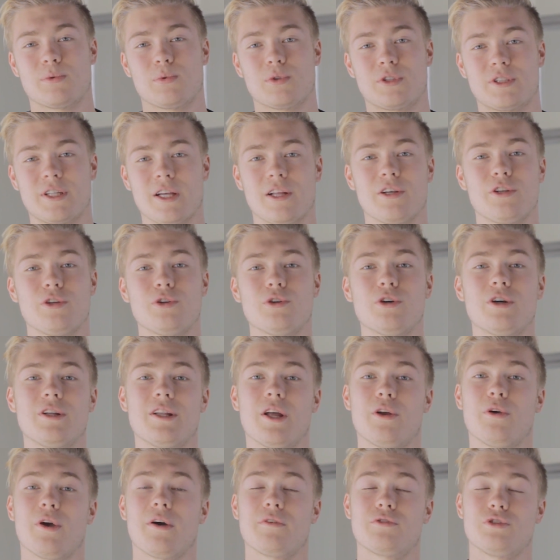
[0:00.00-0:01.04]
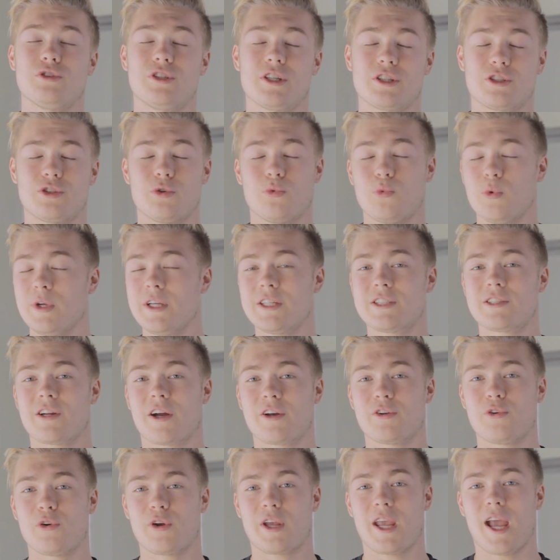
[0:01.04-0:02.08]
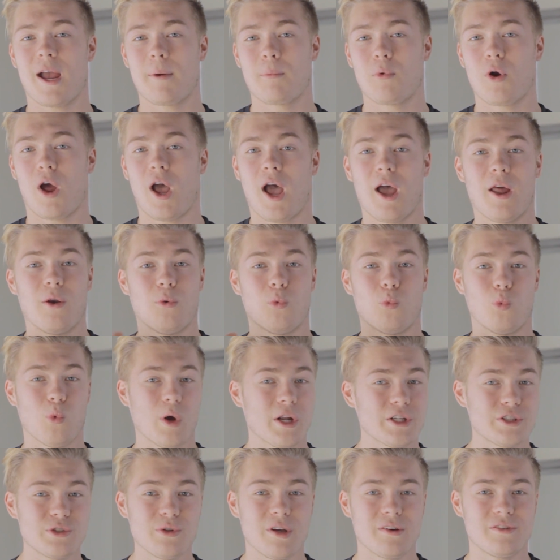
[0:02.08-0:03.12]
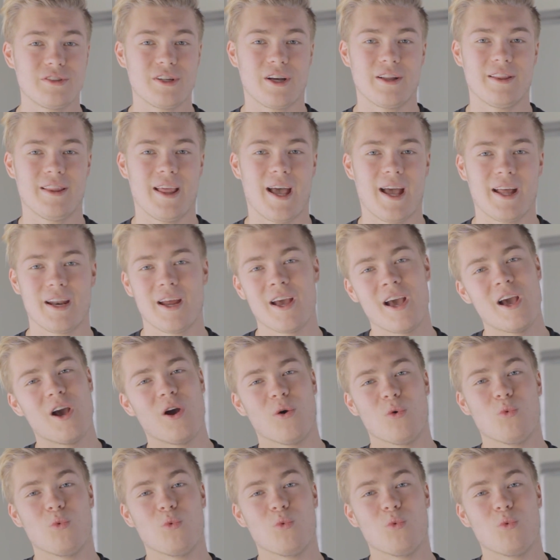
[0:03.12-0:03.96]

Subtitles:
it will tell you that you have to just restart your camera, and once you have done that,